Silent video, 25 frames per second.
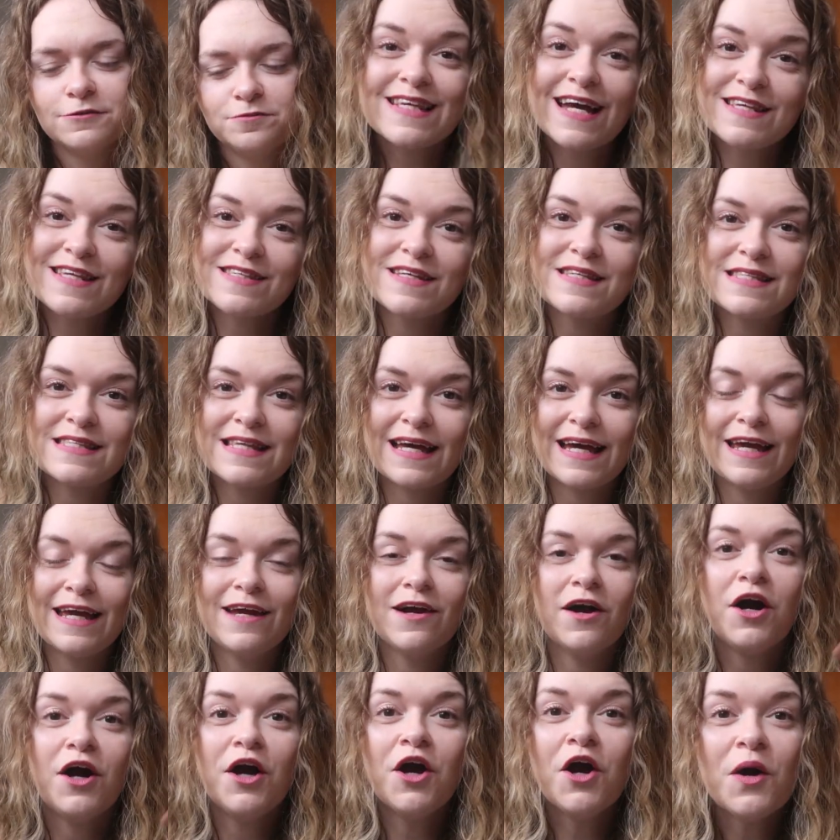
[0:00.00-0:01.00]
So as I
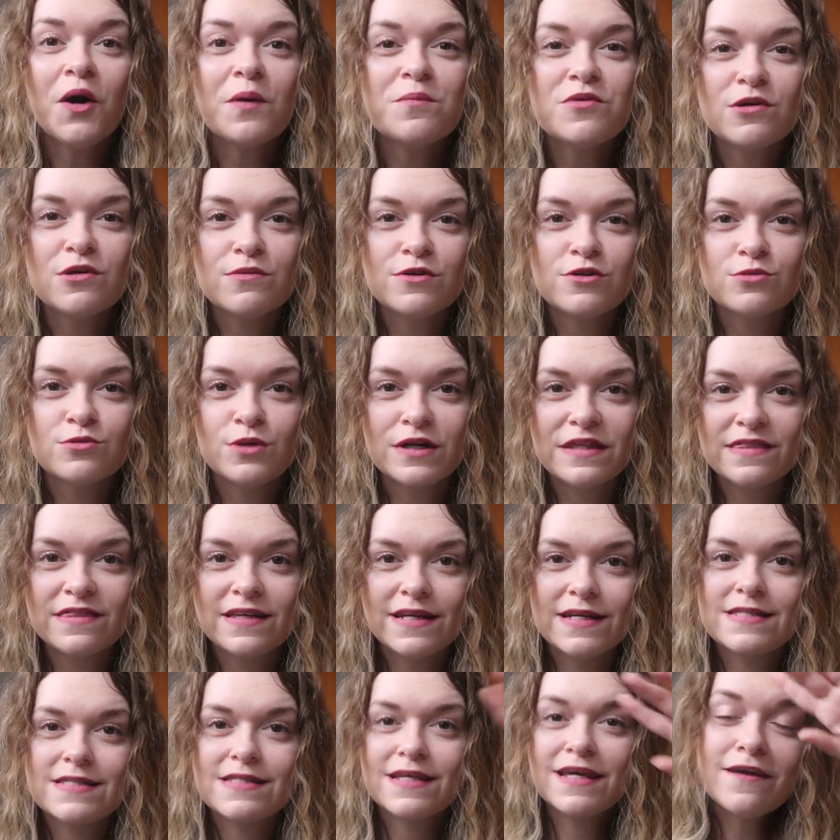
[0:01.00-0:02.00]
say, I hope you enjoyed
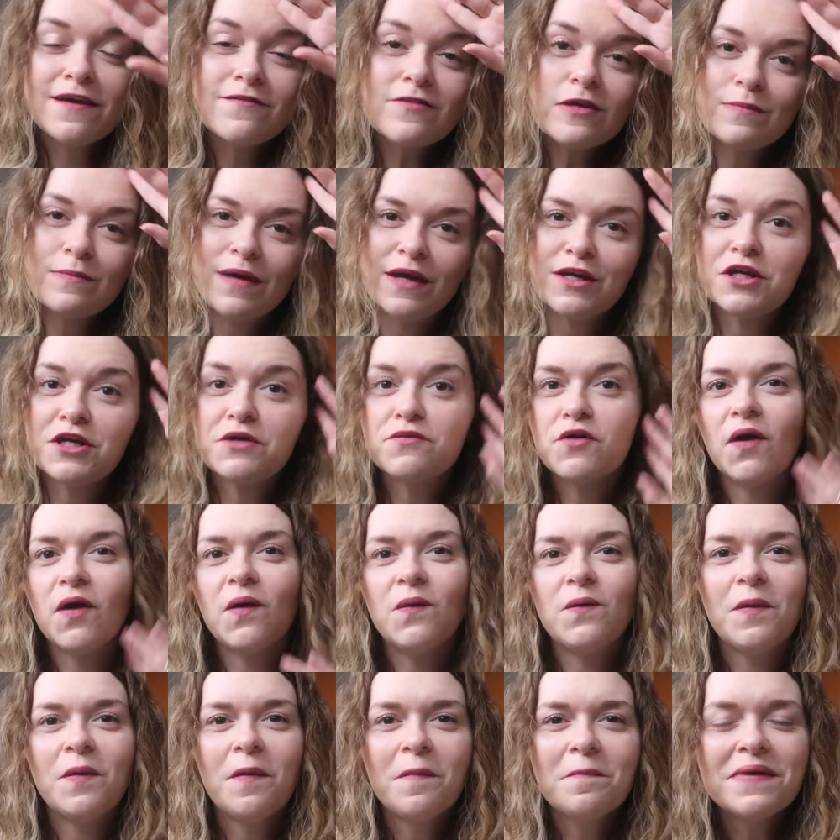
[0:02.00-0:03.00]
this. If you make your
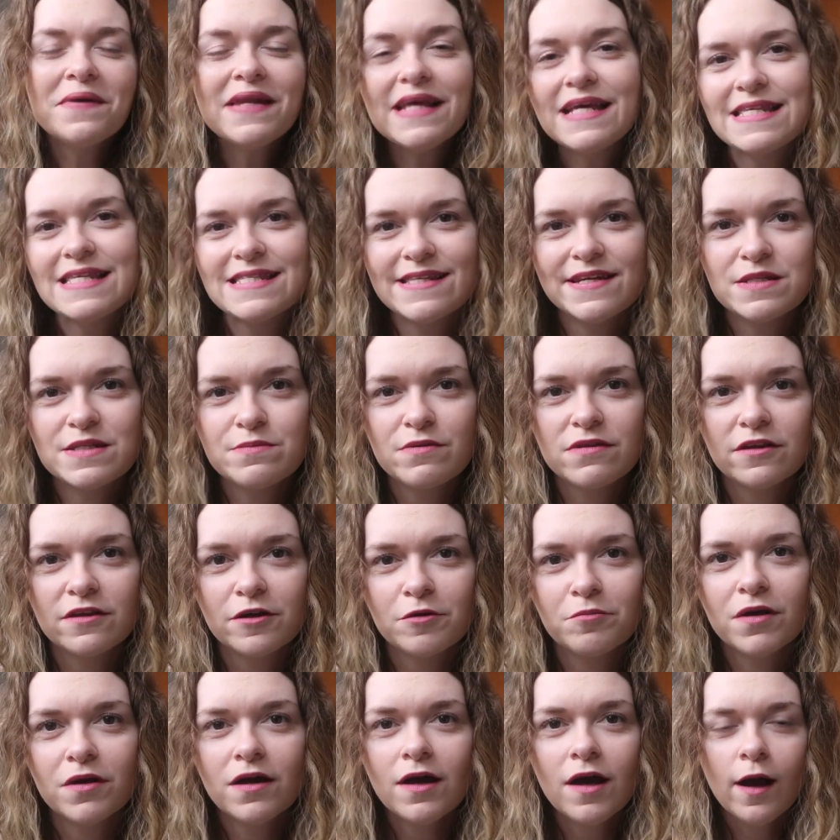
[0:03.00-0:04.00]
own, please send me
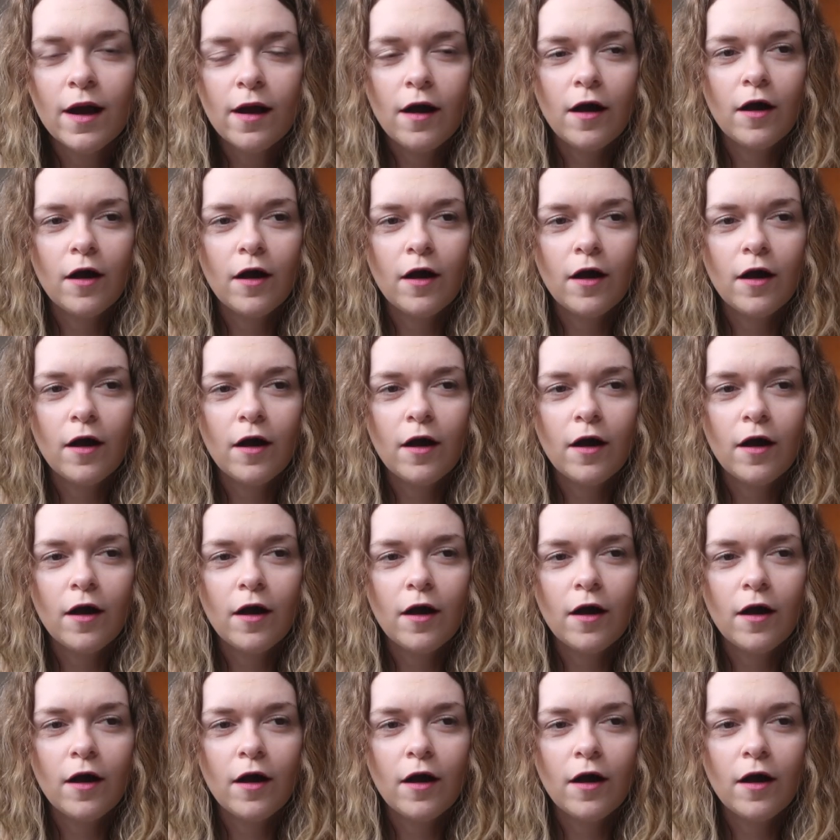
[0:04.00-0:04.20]
them.